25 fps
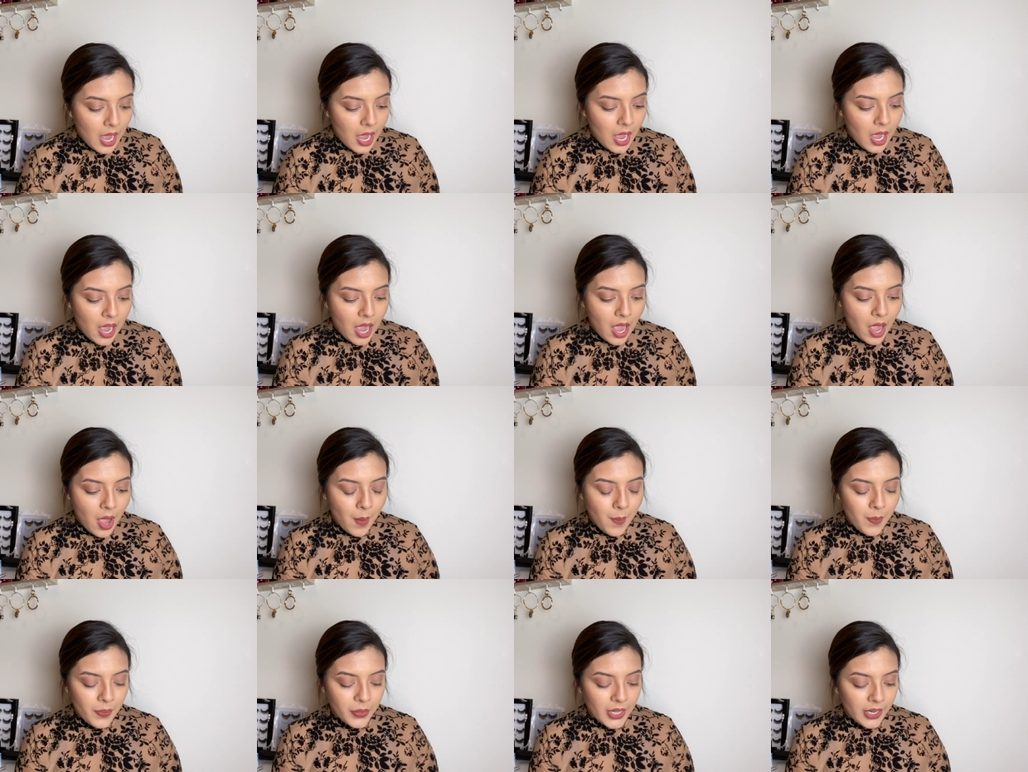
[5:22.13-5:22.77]

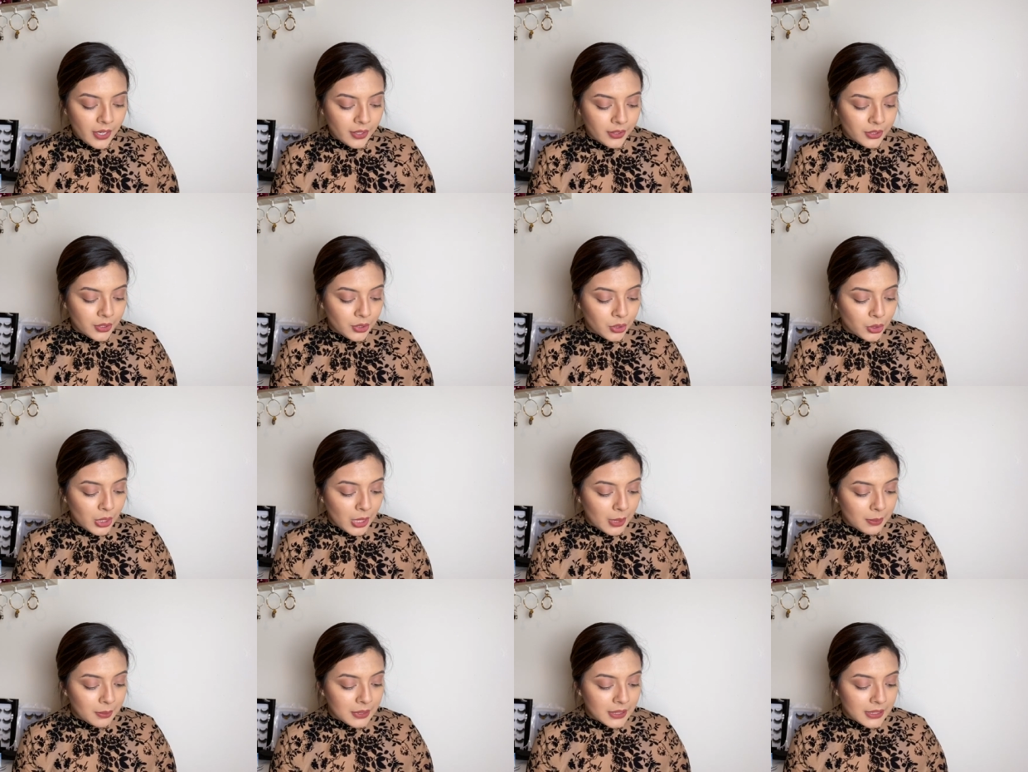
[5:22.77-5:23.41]
Um, they're
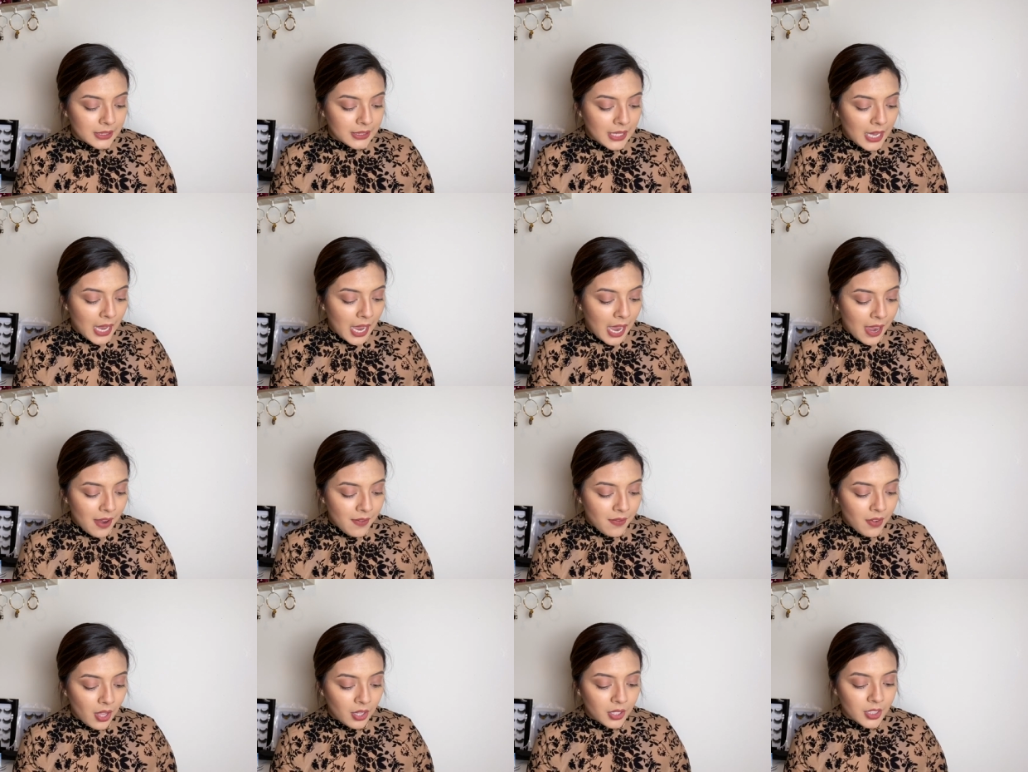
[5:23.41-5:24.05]
described as
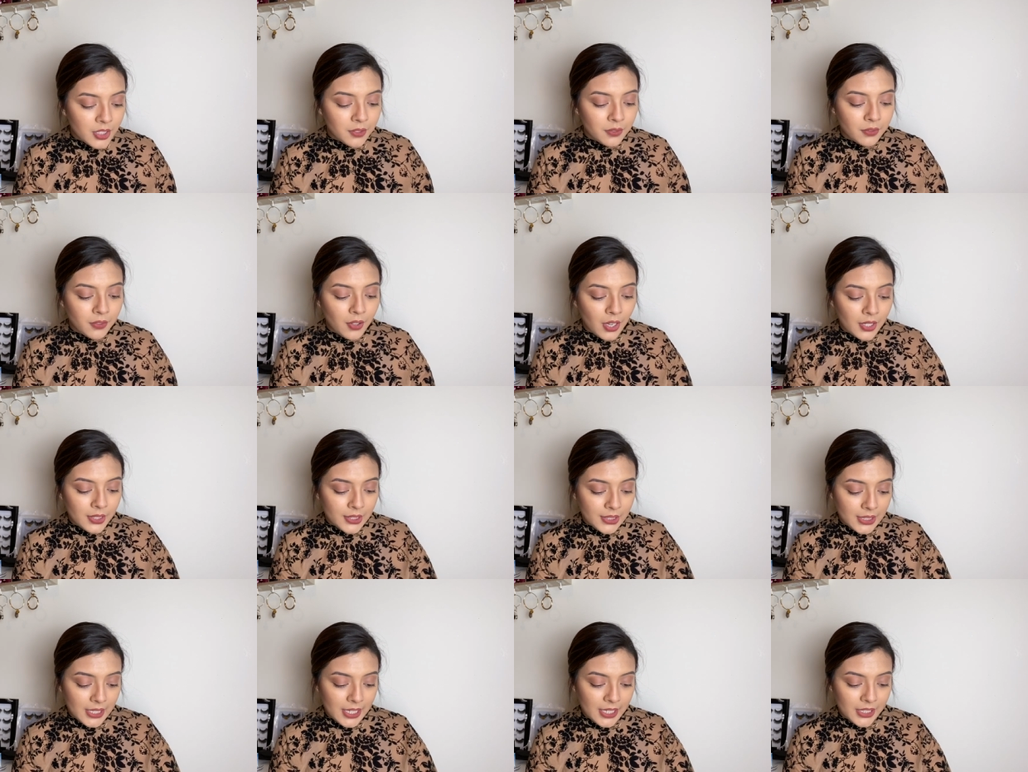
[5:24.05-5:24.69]
high volume
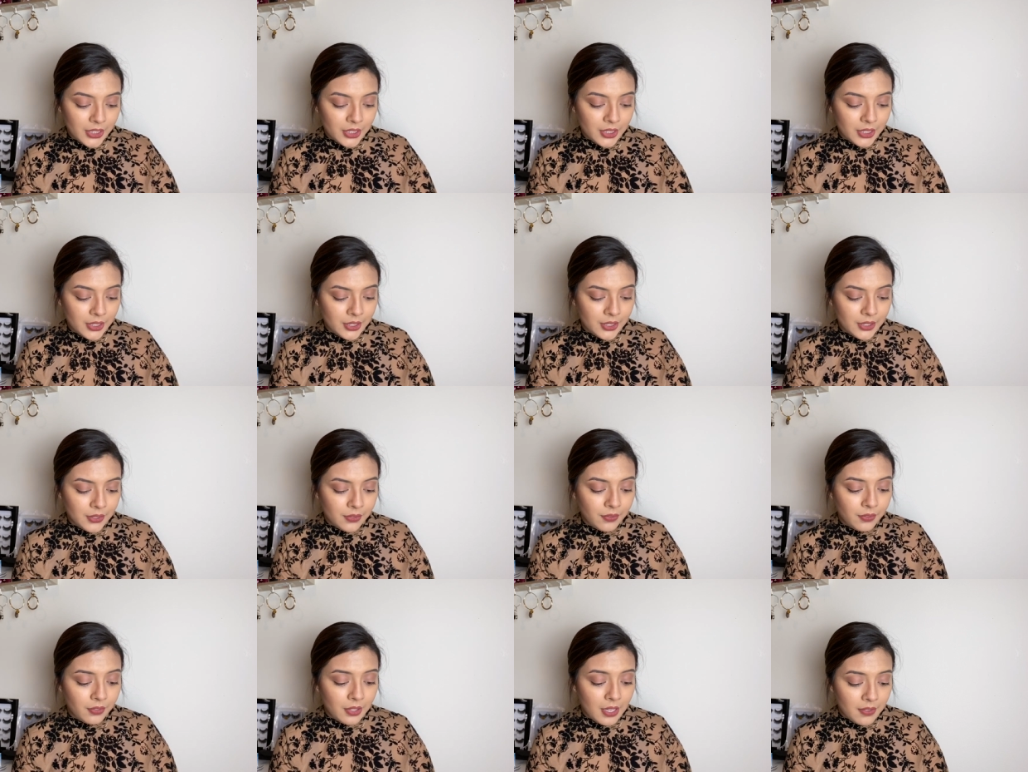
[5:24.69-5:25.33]
false lashes,
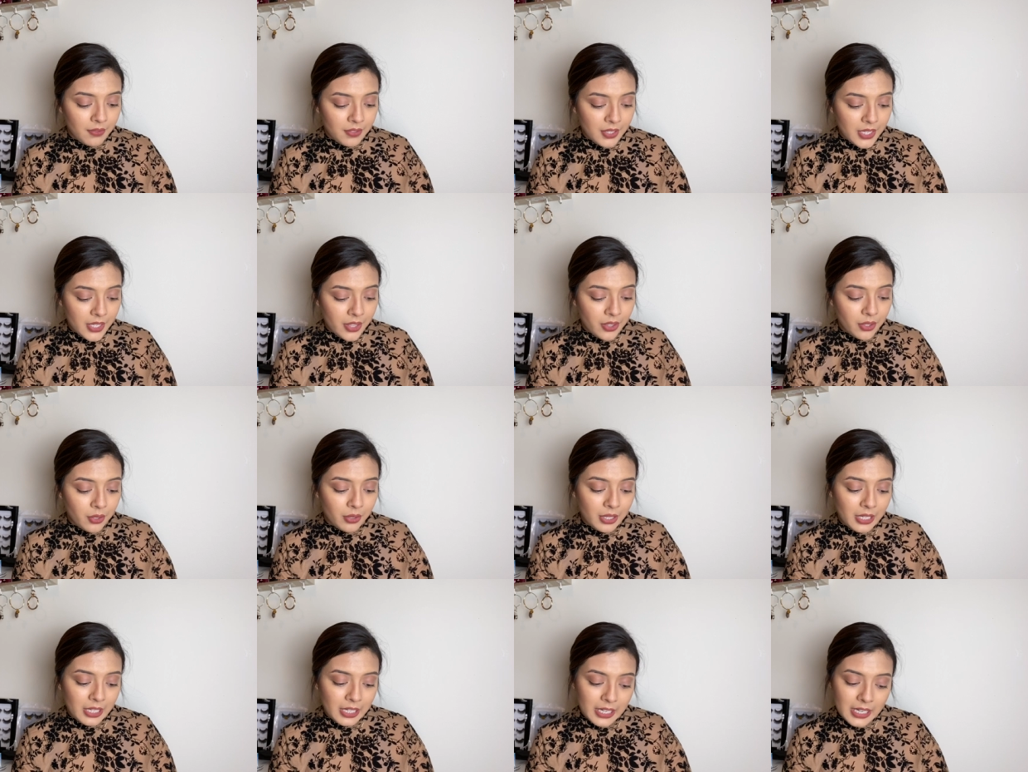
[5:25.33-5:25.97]
fluffy
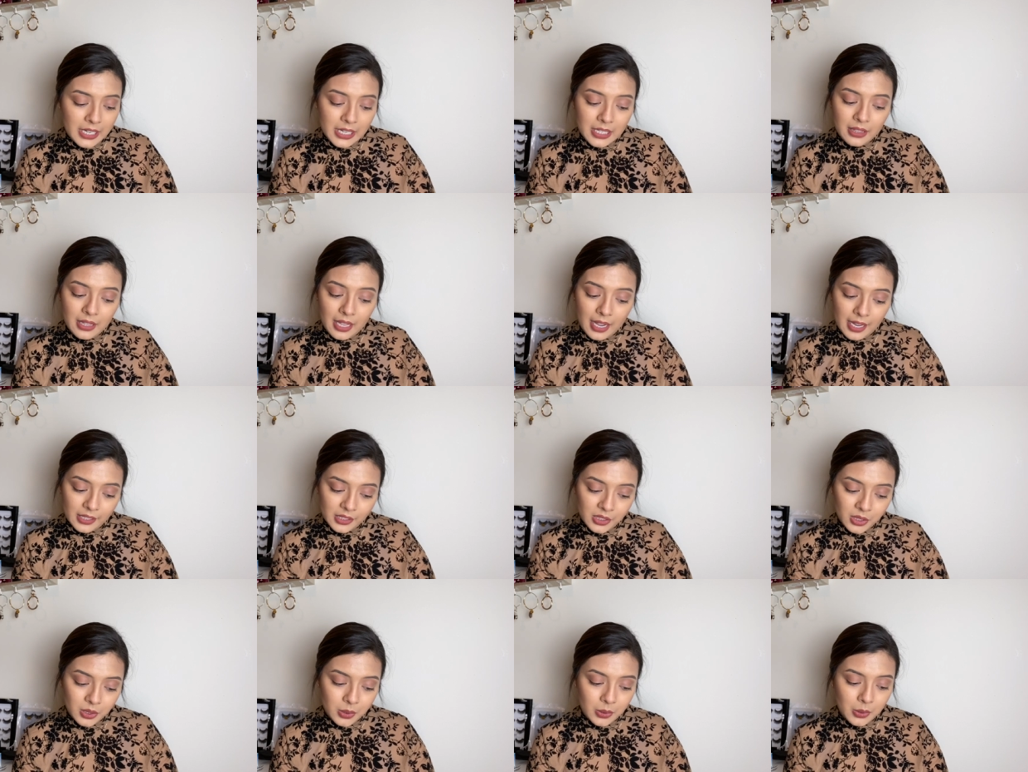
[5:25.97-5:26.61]
three D
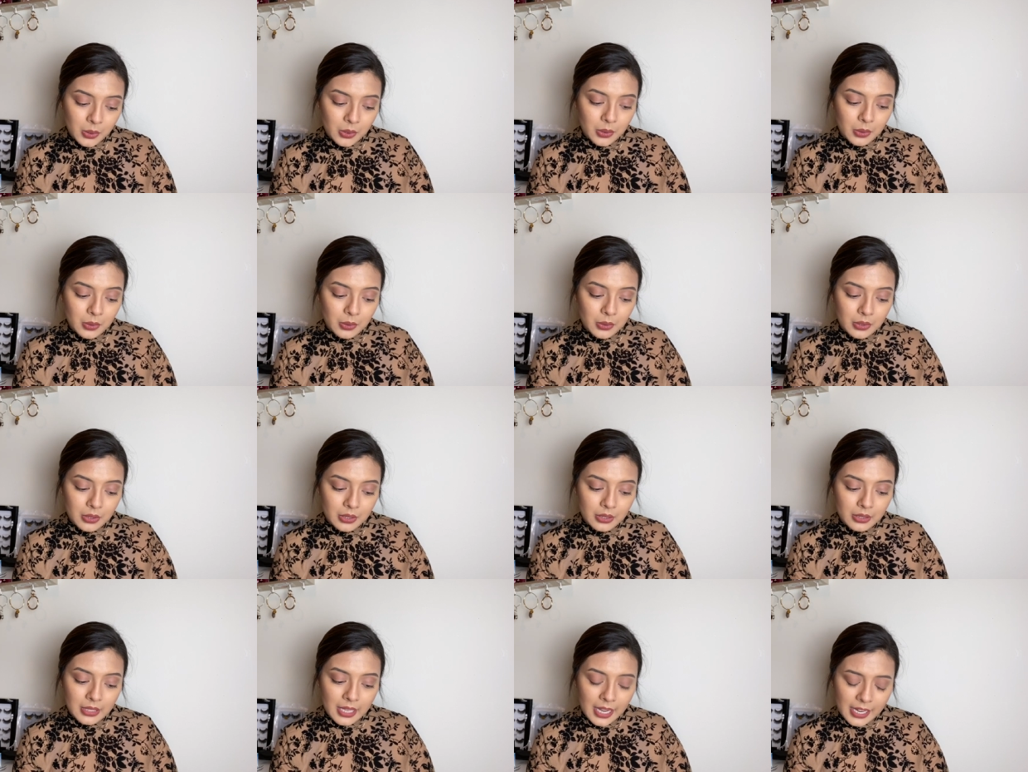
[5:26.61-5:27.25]
lash
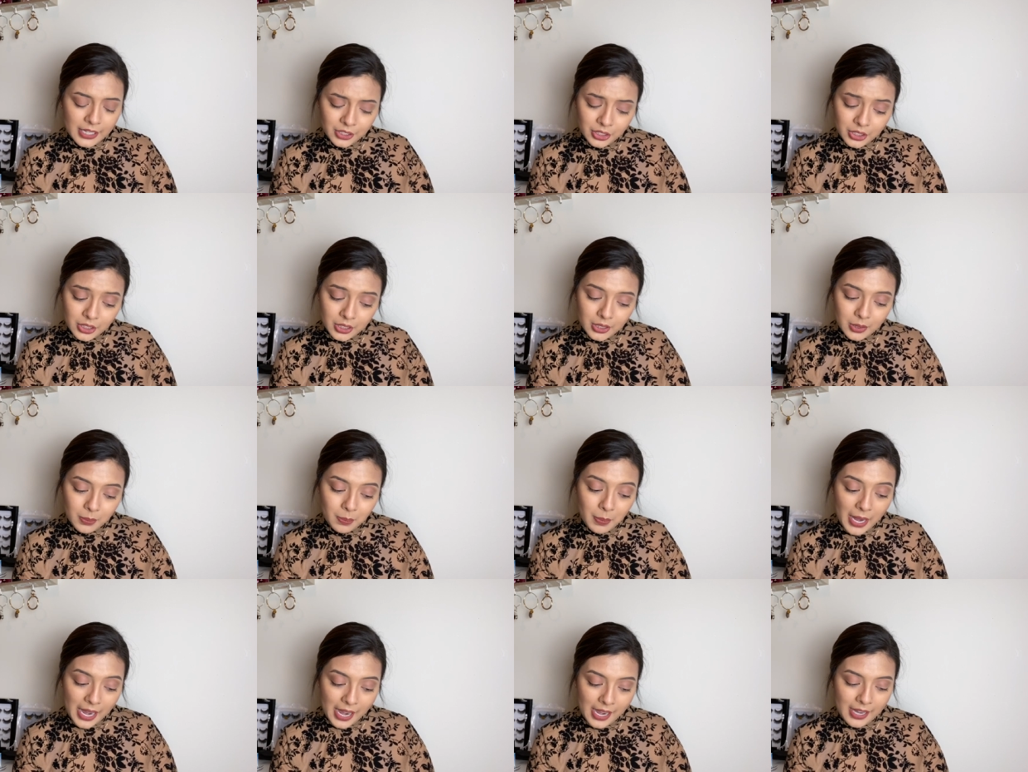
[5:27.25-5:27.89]
lashes
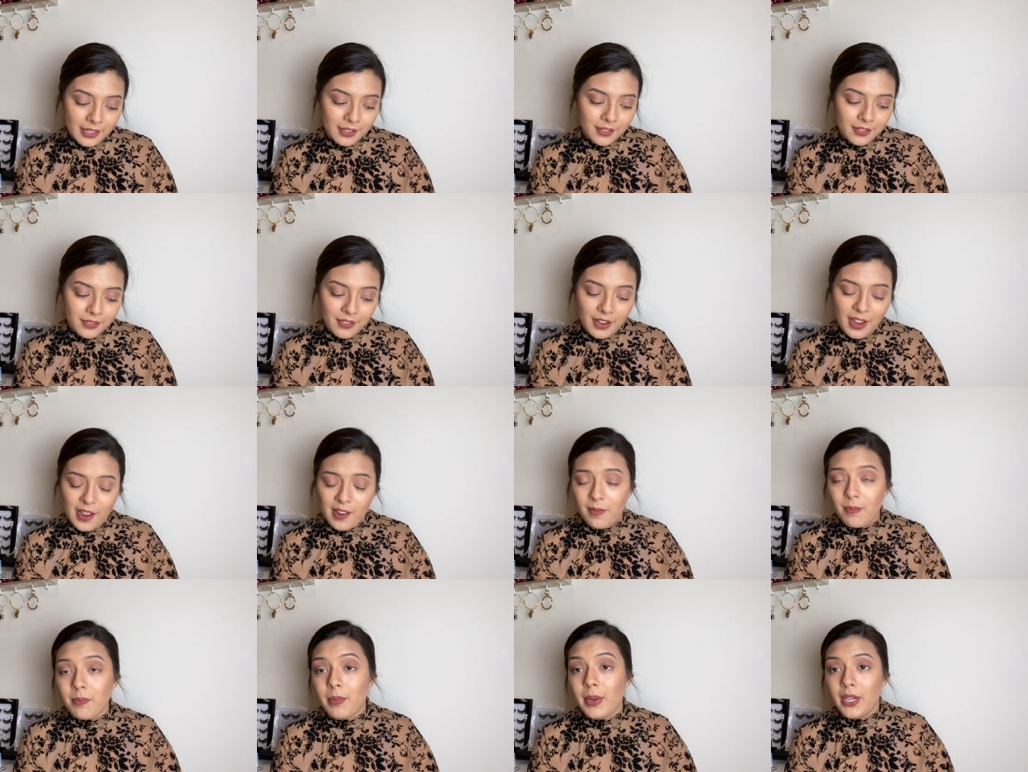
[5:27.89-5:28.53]
packed
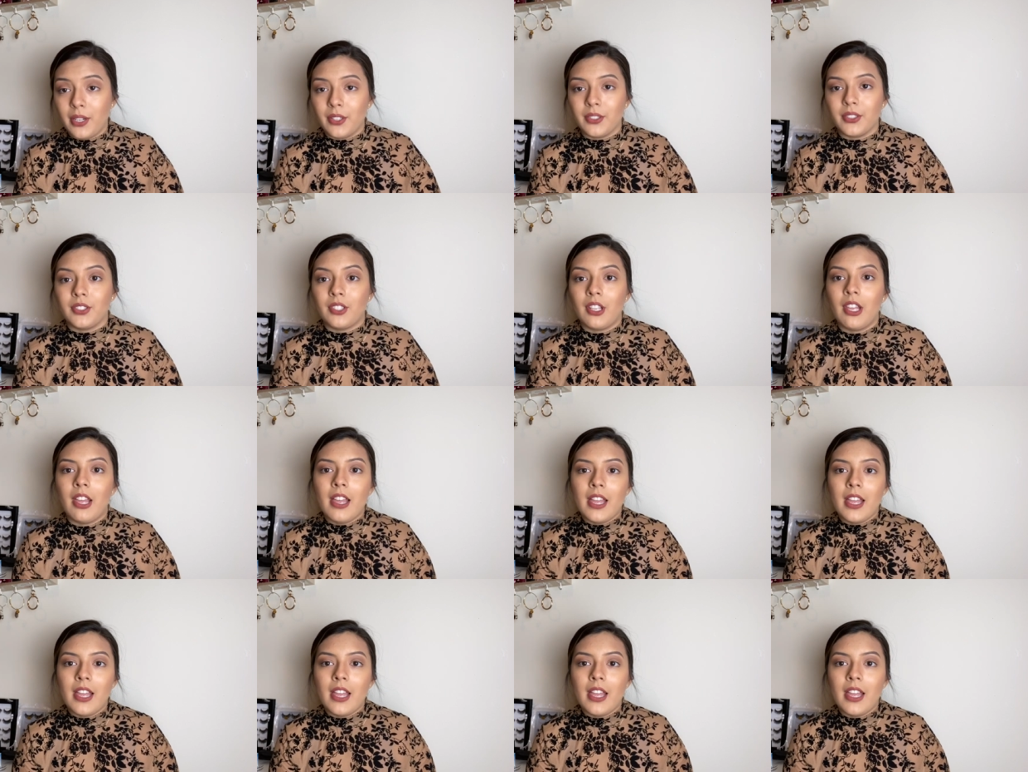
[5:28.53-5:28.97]
five pairs.